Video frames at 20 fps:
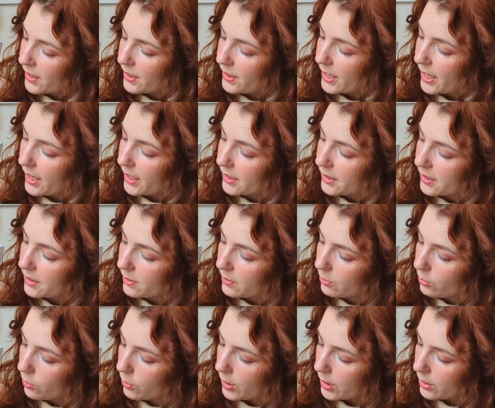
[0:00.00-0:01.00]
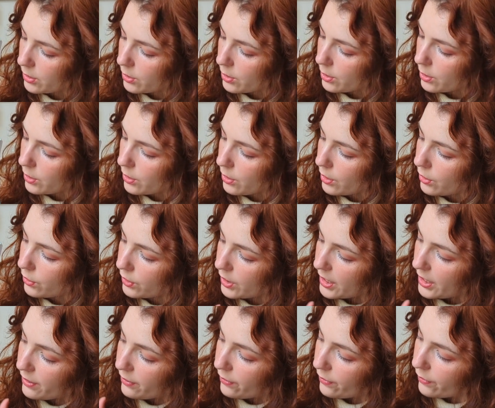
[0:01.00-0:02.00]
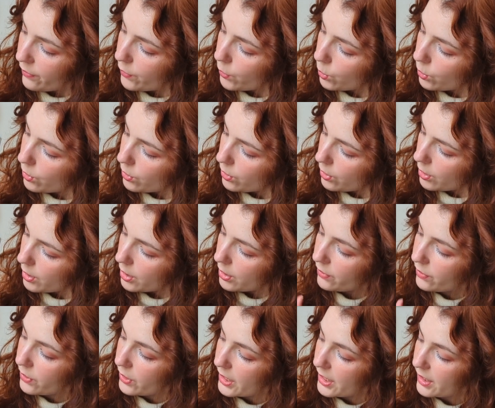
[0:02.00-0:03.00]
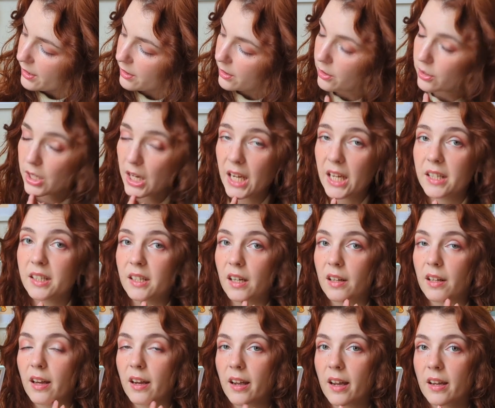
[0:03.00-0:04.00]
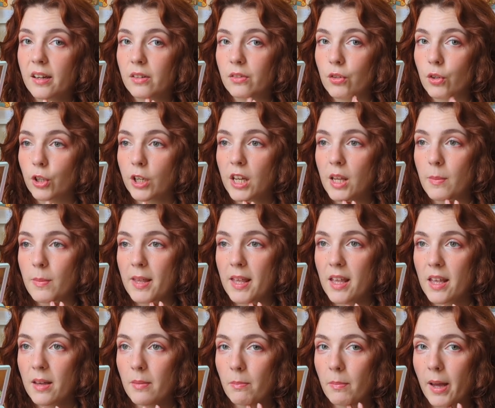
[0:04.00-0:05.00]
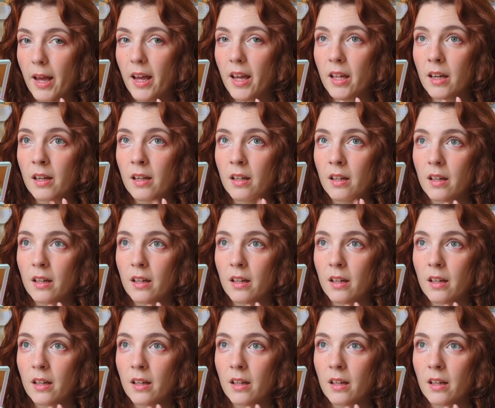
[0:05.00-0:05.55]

that's 1, 2, 3, 4 of these shades are that kind of creamy matte.